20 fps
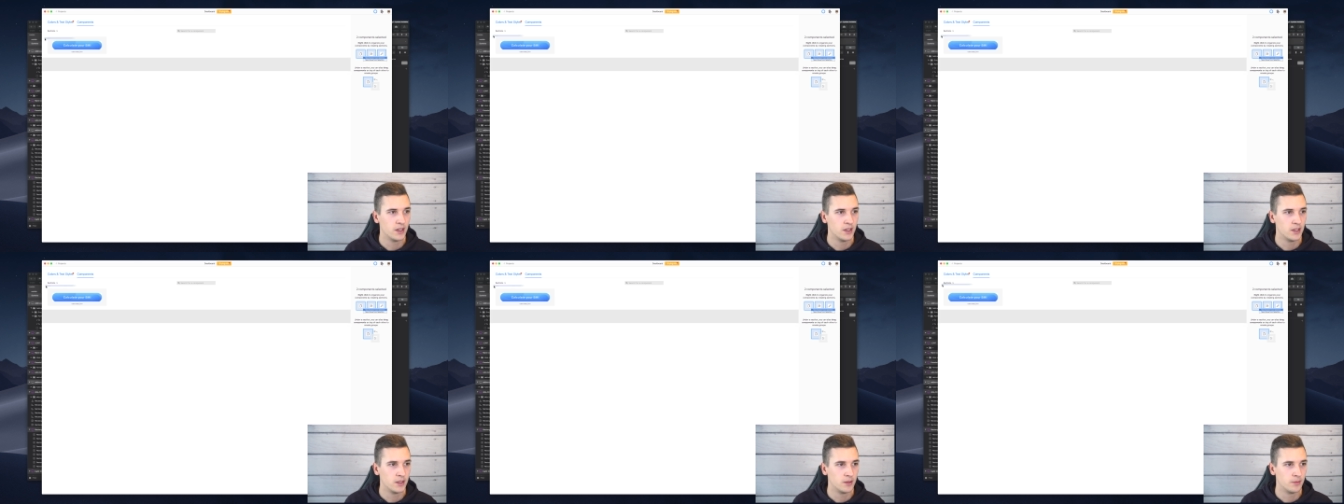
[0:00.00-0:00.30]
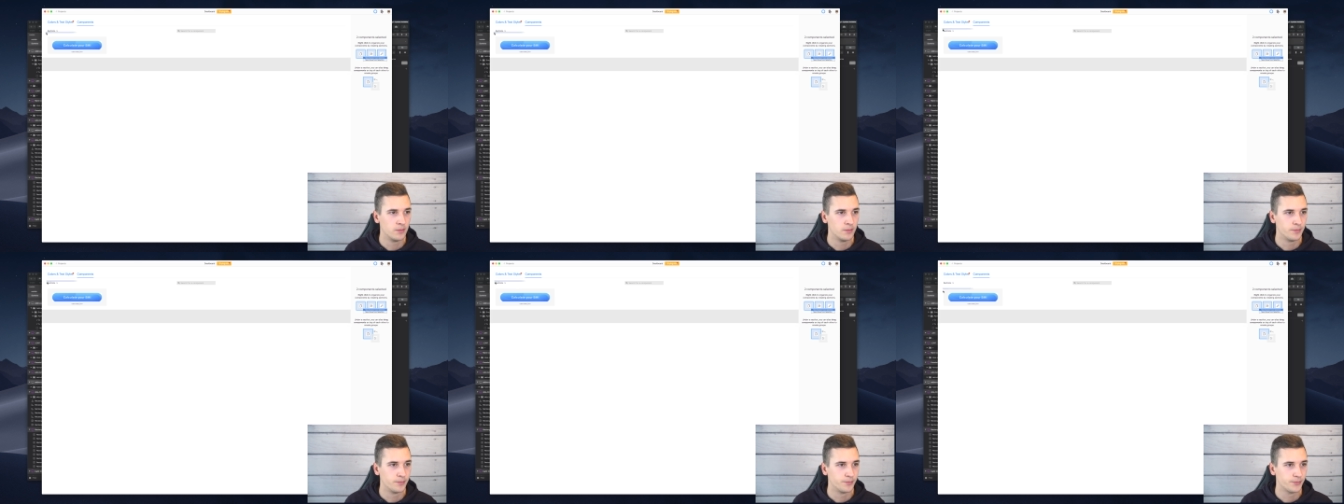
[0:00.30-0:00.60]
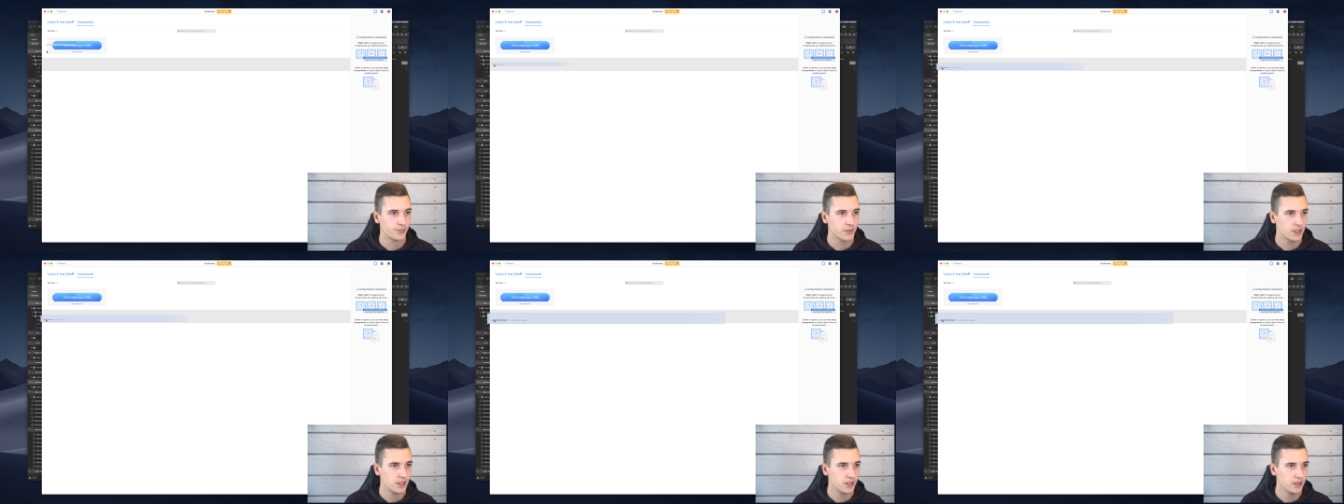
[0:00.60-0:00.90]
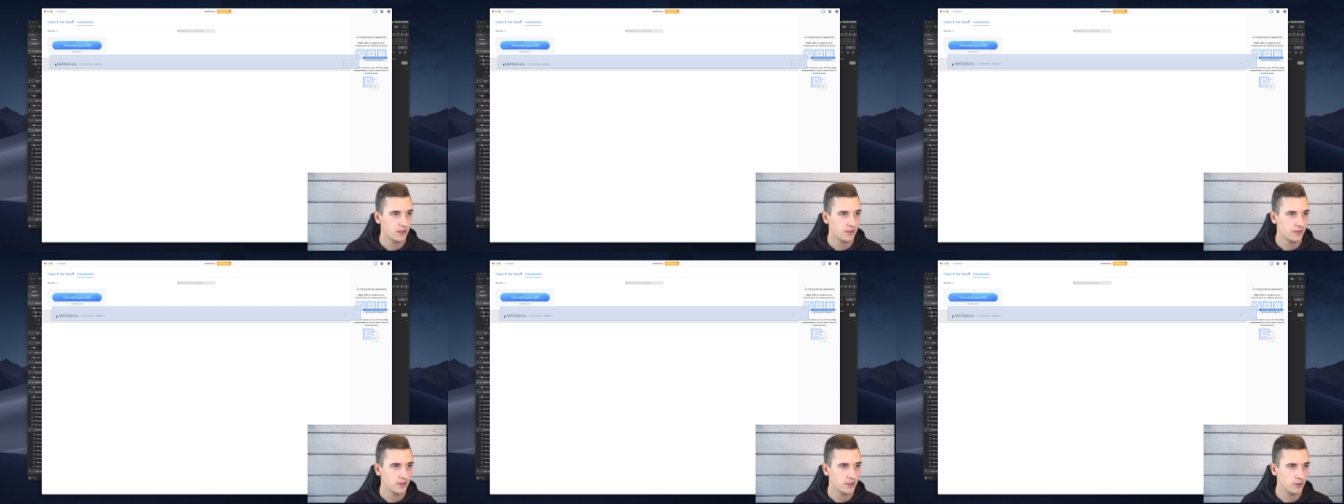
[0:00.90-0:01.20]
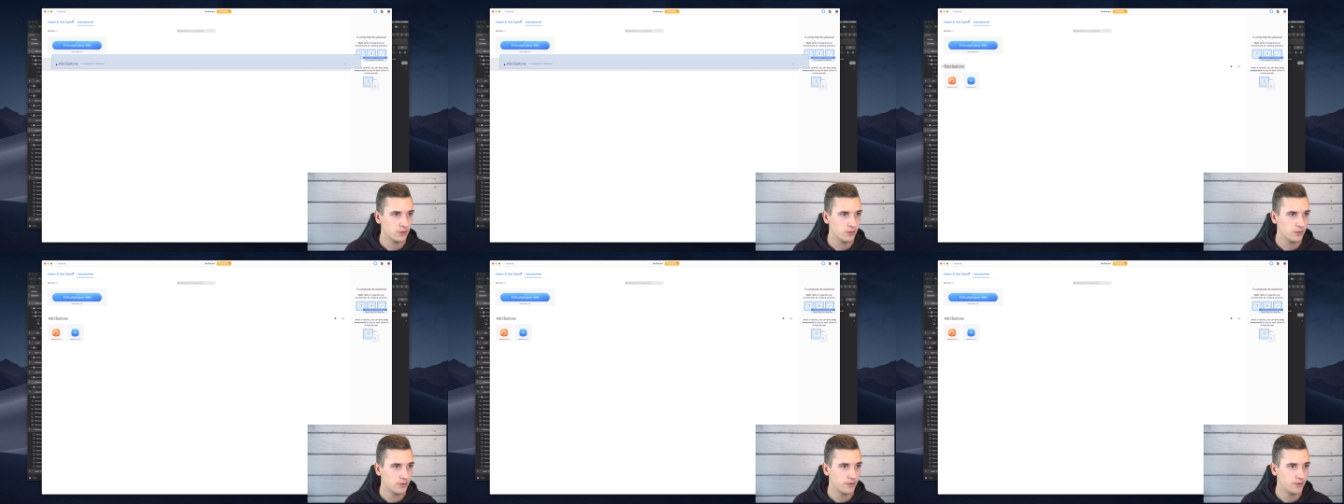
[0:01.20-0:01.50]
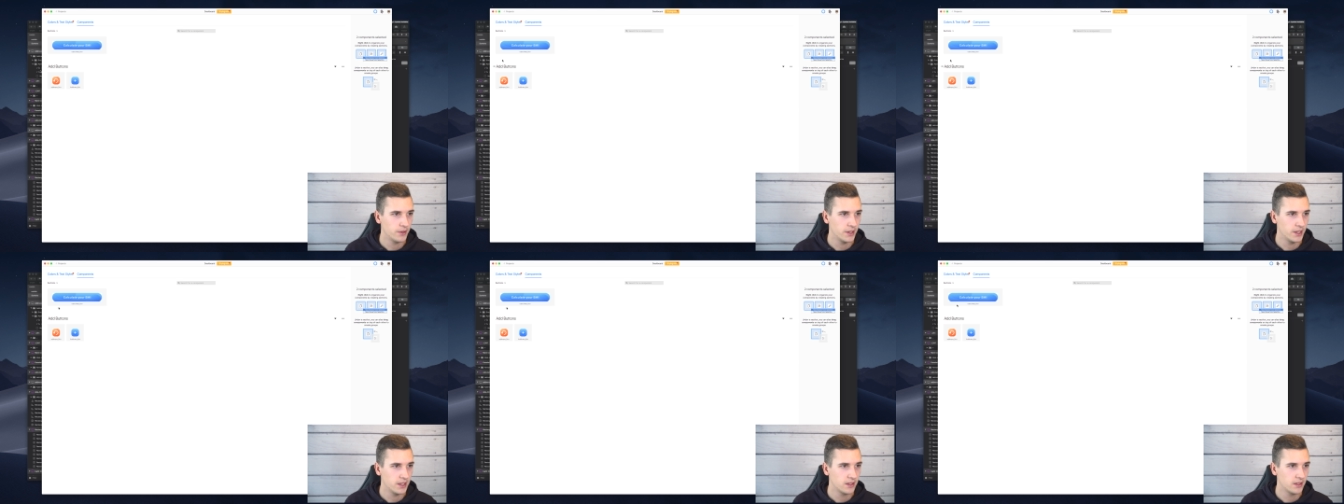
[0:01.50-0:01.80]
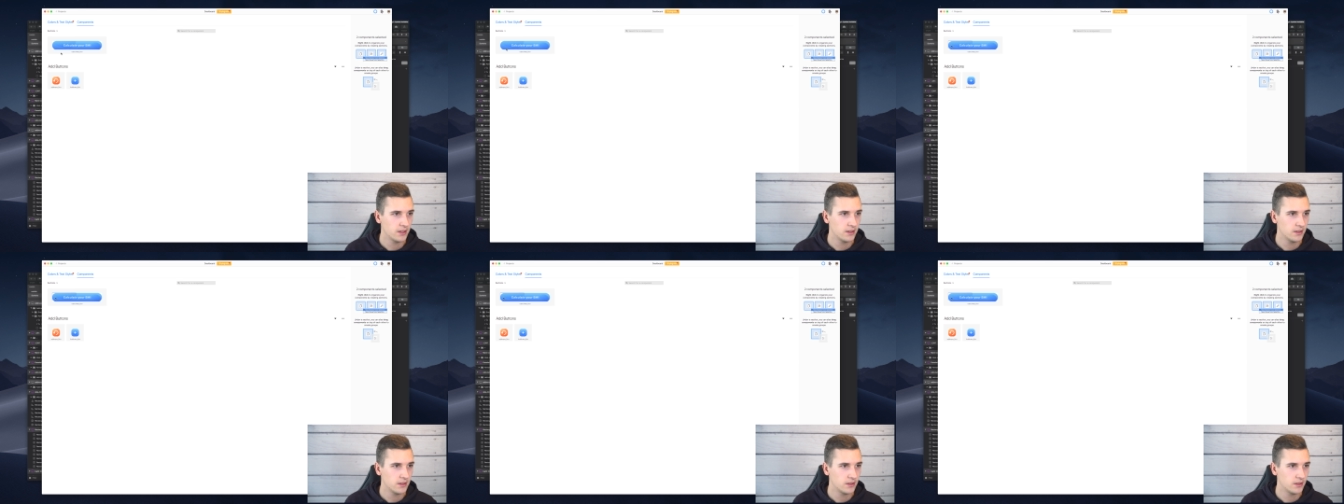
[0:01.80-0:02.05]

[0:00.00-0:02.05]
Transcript: Um, so if I